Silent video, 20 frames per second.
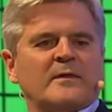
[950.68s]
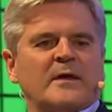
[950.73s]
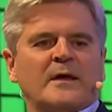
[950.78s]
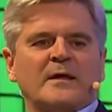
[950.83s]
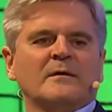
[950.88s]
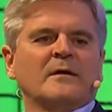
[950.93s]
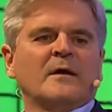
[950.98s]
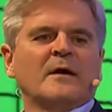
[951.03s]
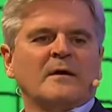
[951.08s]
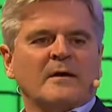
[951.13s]

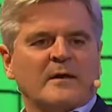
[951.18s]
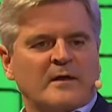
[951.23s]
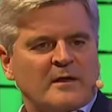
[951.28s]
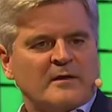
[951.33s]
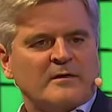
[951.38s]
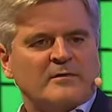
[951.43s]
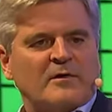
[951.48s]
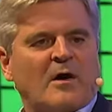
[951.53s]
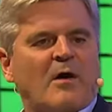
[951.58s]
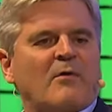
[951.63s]
that you know,
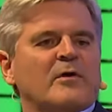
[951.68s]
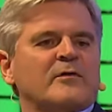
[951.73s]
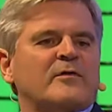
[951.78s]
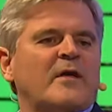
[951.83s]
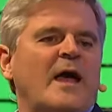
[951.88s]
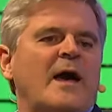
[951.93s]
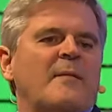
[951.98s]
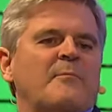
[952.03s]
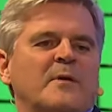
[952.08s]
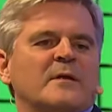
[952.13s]
it's always
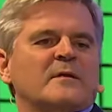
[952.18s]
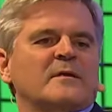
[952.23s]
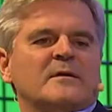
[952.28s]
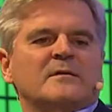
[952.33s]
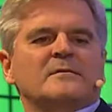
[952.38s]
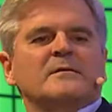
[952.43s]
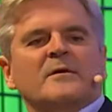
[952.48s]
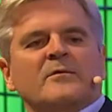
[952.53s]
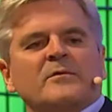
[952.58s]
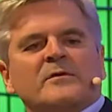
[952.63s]
happened, that,
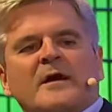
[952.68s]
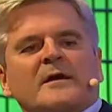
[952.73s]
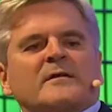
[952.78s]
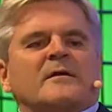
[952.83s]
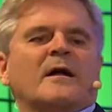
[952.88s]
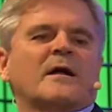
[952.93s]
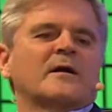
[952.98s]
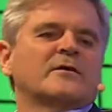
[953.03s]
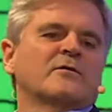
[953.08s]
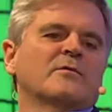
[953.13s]
you know,
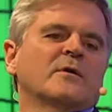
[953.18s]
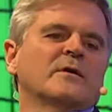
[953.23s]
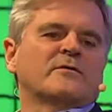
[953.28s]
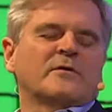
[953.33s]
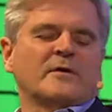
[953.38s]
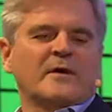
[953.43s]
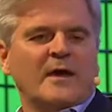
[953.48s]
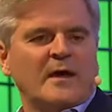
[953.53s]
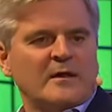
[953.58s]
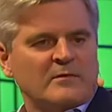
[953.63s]
technology once
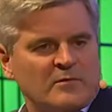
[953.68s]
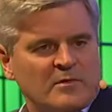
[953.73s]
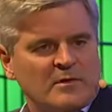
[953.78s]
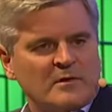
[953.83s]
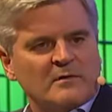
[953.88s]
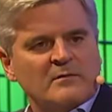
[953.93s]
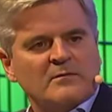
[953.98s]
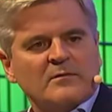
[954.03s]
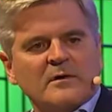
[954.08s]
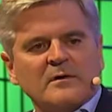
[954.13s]
again
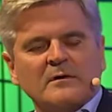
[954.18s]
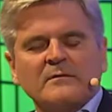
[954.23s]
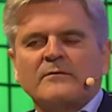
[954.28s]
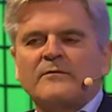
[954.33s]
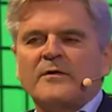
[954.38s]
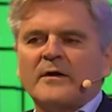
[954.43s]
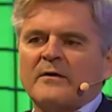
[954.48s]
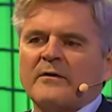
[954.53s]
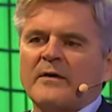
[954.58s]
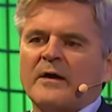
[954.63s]
will, will
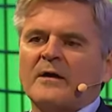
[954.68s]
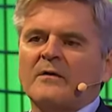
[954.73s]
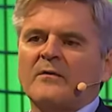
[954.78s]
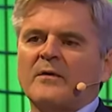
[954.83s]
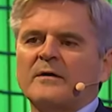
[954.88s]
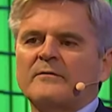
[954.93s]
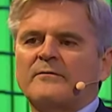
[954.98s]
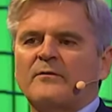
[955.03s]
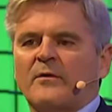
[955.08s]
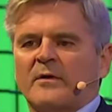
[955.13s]
figure out a
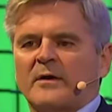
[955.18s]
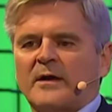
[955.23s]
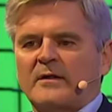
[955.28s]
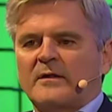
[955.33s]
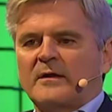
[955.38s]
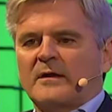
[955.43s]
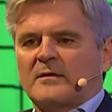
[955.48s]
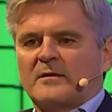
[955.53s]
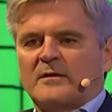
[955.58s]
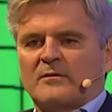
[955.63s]
way forward. I
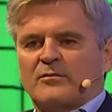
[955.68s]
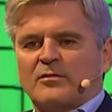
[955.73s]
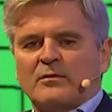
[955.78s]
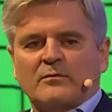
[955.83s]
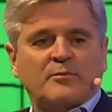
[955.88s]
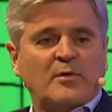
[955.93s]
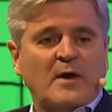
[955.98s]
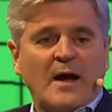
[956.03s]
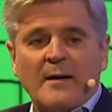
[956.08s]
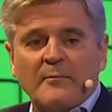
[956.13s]
think the truth
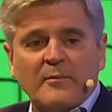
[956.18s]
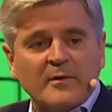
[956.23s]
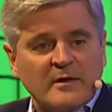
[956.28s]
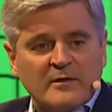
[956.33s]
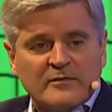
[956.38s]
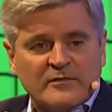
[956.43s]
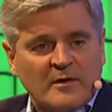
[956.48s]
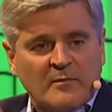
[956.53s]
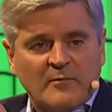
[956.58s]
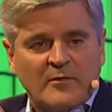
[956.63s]
probably is
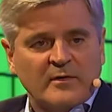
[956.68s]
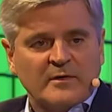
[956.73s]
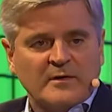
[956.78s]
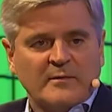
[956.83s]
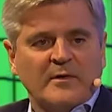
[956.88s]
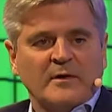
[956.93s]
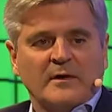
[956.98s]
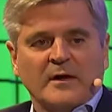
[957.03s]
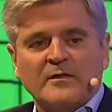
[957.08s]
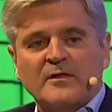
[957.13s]
somewhere in the
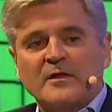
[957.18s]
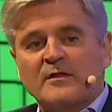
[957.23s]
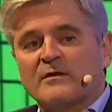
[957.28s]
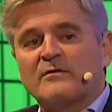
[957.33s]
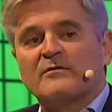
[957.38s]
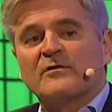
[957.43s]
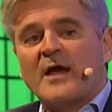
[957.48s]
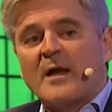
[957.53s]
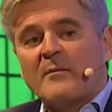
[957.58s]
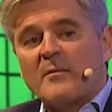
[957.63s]
middle. I think this
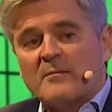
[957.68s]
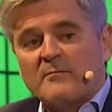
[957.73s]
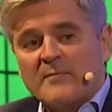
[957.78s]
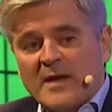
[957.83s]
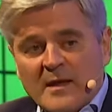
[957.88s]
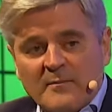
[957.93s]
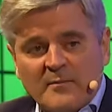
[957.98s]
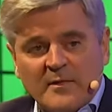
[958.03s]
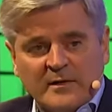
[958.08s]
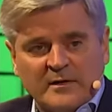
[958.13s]
time it
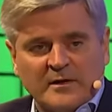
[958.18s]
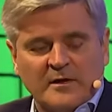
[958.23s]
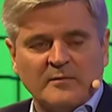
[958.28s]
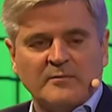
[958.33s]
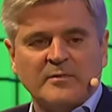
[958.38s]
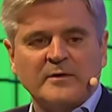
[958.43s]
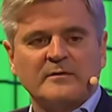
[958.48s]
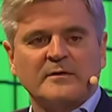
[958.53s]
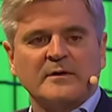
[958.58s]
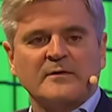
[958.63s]
may be a little
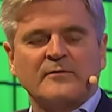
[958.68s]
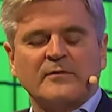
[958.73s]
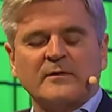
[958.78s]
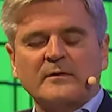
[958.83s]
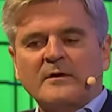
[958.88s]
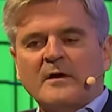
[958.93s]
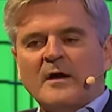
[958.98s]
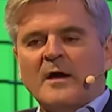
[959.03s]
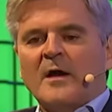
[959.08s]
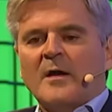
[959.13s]
bit different.
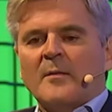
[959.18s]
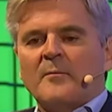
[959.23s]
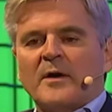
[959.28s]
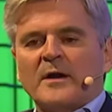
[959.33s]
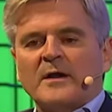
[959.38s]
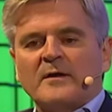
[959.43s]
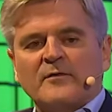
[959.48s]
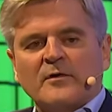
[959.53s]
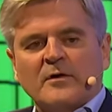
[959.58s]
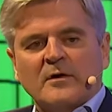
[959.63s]
Mm -hmm. But
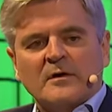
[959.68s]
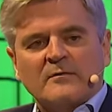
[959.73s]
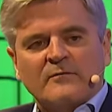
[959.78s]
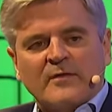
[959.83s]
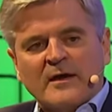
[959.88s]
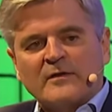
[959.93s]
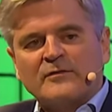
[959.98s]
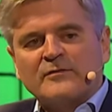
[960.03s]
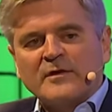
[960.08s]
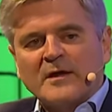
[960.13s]
if you're
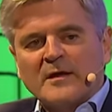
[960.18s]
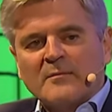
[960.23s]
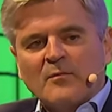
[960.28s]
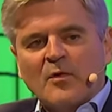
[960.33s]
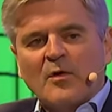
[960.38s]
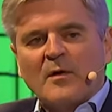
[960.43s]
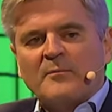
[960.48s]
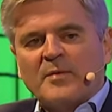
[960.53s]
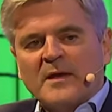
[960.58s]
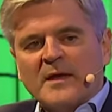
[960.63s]
investing in
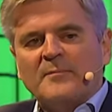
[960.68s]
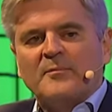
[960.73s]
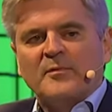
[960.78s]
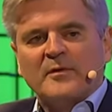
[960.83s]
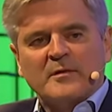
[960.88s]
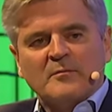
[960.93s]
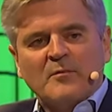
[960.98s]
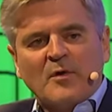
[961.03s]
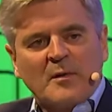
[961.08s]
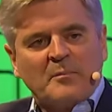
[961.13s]
more people
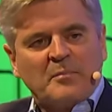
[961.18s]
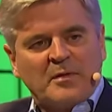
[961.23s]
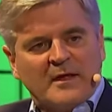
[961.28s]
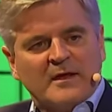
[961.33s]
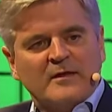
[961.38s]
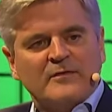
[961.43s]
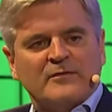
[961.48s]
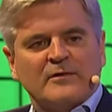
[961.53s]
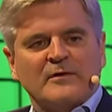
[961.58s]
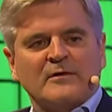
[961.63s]
and more
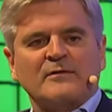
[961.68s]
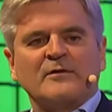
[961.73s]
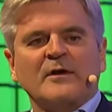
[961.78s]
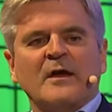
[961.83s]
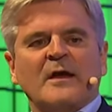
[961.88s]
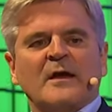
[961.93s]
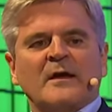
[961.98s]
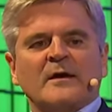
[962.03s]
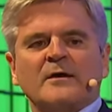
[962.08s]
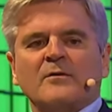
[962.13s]
places,
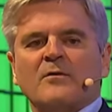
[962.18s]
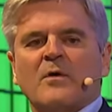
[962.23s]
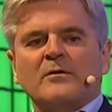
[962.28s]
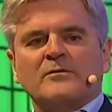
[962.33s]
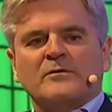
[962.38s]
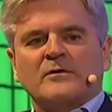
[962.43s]
you won't